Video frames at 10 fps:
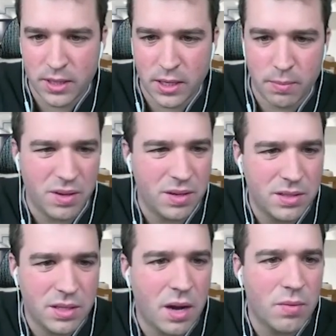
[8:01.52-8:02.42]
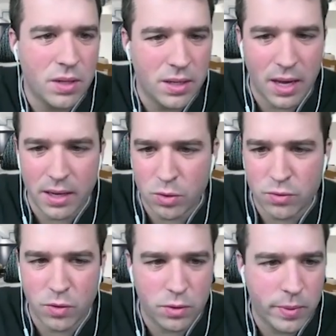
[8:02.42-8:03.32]
here, but it's not really that
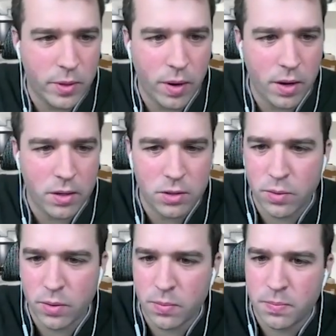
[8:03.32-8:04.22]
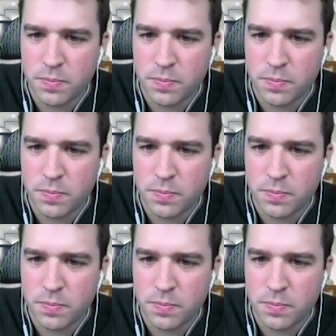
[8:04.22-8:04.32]
useful to be quite honest with you